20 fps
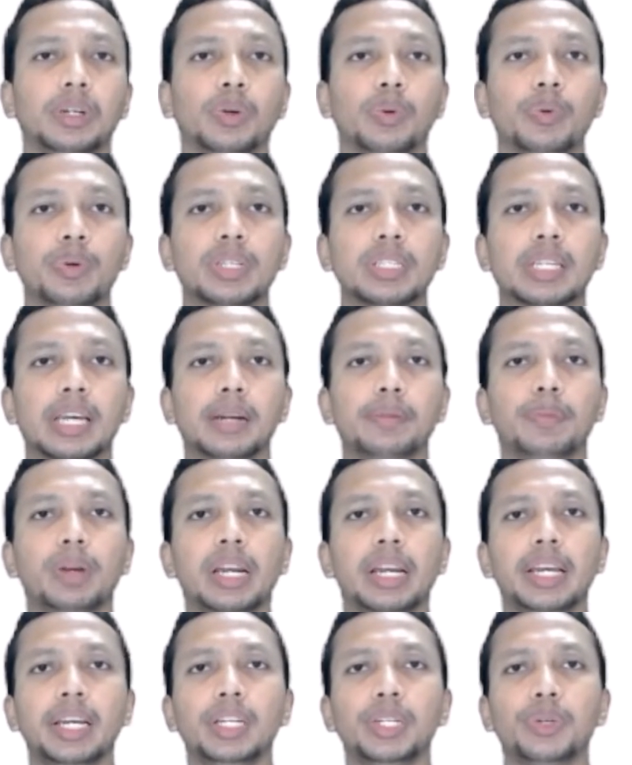which can be
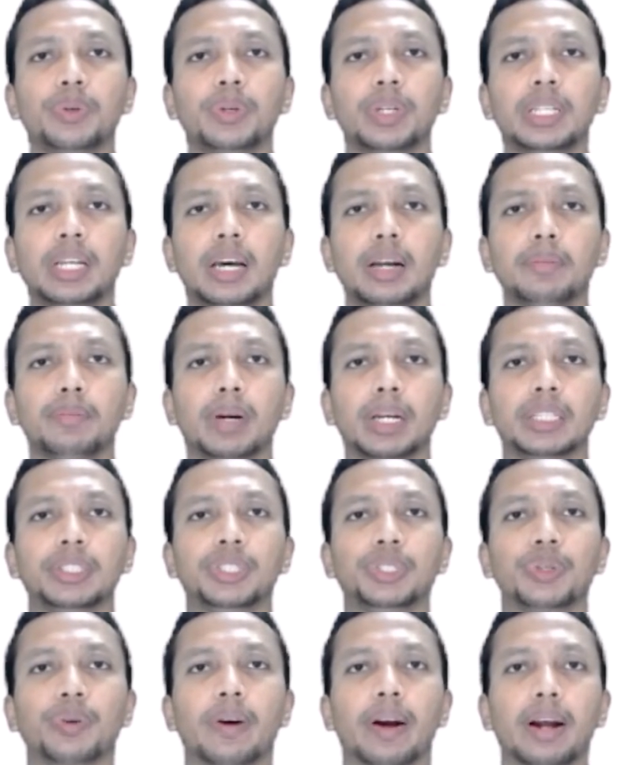linked together by
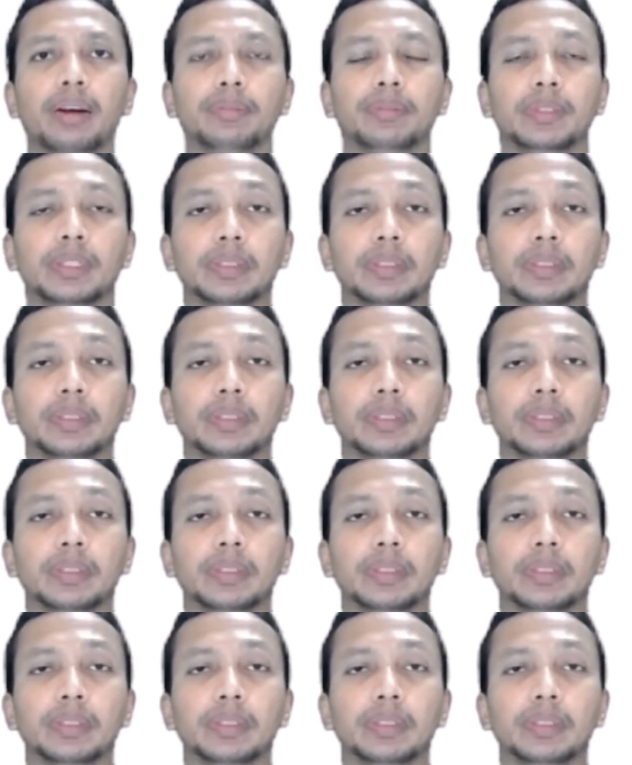geography.